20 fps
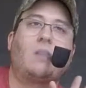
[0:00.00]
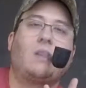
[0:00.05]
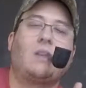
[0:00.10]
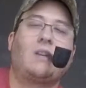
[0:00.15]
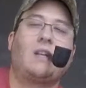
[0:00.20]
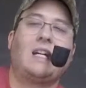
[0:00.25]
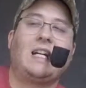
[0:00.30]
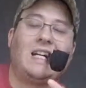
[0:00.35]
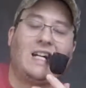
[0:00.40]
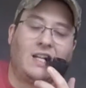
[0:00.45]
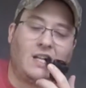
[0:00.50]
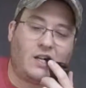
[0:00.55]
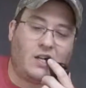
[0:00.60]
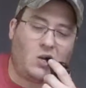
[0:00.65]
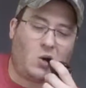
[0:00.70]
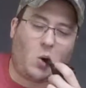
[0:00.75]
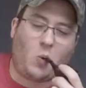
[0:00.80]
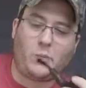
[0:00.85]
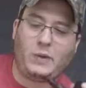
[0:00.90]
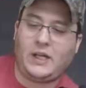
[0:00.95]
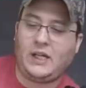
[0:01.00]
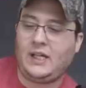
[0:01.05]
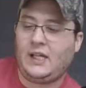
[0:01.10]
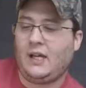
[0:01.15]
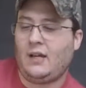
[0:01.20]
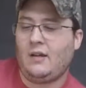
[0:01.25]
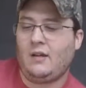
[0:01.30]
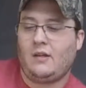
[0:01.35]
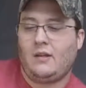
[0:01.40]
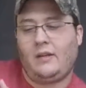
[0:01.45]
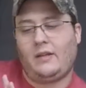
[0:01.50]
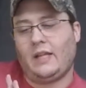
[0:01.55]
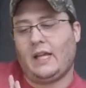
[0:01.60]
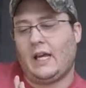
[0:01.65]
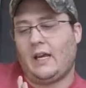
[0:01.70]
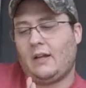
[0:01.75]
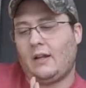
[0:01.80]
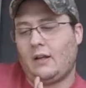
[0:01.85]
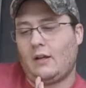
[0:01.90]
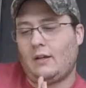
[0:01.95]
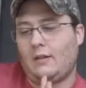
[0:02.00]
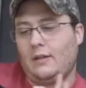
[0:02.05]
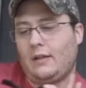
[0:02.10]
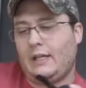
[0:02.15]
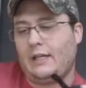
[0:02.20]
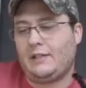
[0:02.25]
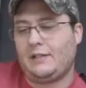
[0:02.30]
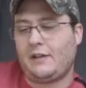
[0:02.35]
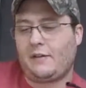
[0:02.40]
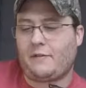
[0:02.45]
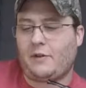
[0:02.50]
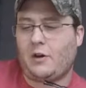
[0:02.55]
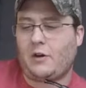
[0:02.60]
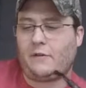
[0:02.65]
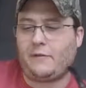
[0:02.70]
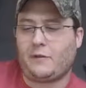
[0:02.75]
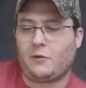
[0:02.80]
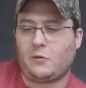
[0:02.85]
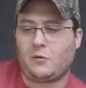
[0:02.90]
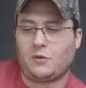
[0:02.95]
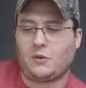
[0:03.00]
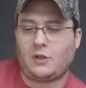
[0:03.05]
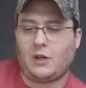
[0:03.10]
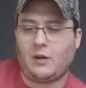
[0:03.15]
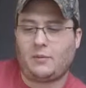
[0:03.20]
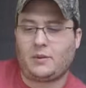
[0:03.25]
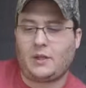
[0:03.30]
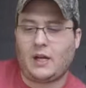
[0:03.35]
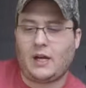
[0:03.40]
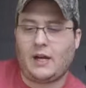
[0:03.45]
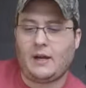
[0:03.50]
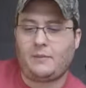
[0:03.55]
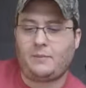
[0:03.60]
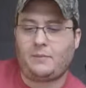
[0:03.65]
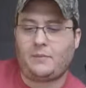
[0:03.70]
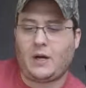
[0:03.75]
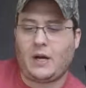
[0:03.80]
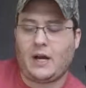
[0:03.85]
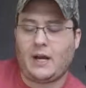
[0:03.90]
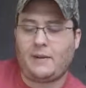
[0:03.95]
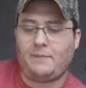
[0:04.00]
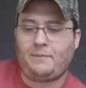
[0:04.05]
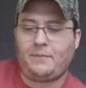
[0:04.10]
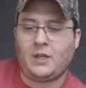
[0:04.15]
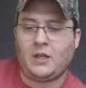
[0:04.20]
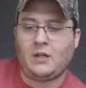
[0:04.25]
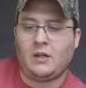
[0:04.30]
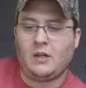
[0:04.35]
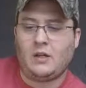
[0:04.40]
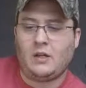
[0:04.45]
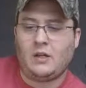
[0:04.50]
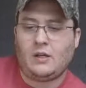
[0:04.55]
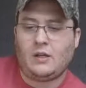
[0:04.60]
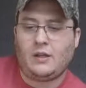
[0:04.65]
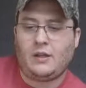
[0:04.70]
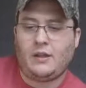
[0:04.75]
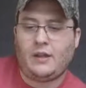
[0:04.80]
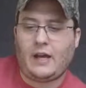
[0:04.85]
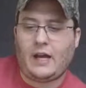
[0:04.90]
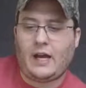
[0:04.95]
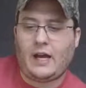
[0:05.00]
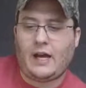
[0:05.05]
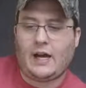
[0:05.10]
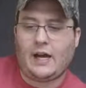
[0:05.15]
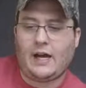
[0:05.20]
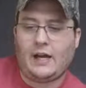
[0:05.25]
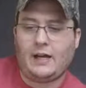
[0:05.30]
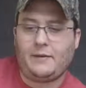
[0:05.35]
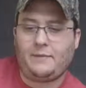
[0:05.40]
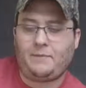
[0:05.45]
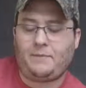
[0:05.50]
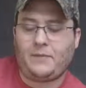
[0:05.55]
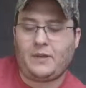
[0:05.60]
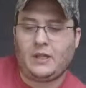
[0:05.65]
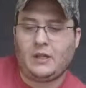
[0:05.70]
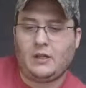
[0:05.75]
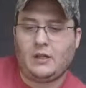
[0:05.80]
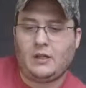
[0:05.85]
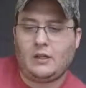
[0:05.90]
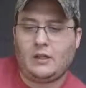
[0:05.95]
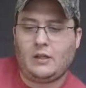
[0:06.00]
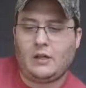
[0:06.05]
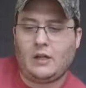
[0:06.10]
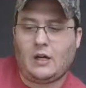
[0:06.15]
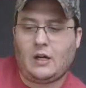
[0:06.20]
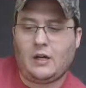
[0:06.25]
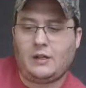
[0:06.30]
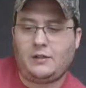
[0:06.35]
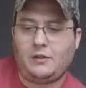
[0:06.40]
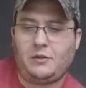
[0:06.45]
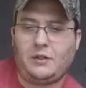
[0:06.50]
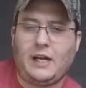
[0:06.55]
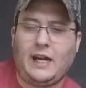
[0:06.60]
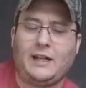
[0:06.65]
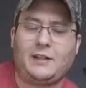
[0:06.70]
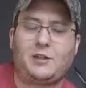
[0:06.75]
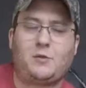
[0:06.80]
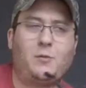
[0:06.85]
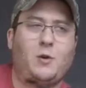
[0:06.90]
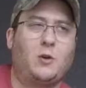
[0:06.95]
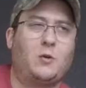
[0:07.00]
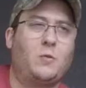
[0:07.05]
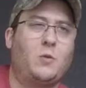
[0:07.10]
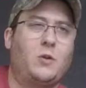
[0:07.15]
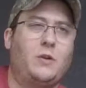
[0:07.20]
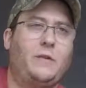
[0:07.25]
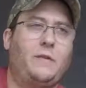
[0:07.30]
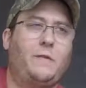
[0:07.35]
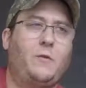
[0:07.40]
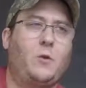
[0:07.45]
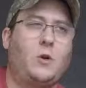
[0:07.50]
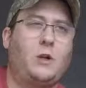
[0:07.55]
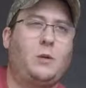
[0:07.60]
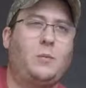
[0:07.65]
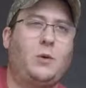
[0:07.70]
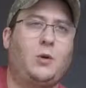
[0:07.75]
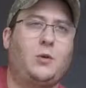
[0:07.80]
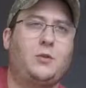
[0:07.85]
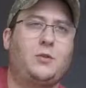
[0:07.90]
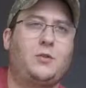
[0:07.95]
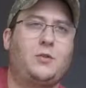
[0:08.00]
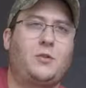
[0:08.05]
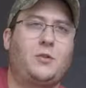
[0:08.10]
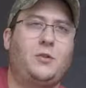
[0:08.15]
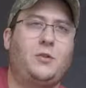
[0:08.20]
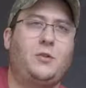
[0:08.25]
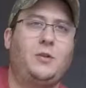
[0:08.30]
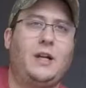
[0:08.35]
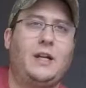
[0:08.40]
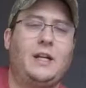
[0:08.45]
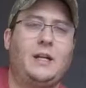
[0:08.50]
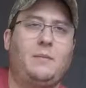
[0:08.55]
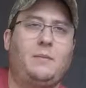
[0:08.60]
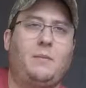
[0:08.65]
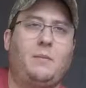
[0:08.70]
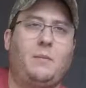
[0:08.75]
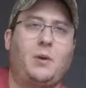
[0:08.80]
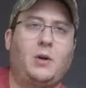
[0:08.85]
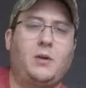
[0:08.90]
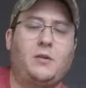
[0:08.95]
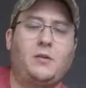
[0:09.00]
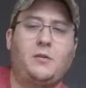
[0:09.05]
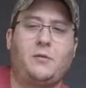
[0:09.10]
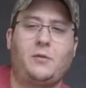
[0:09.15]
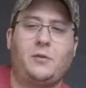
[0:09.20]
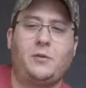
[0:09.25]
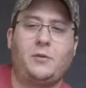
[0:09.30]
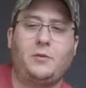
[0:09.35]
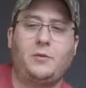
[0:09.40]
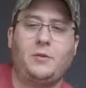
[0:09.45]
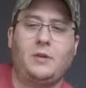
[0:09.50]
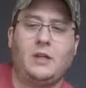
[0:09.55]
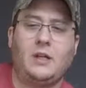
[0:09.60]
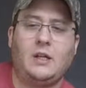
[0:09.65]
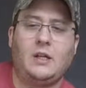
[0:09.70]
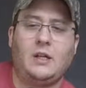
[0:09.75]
This guy that told me that he's never heard of a corncob pipe, that you can't smoke more than 40 bowls through and it's burned through.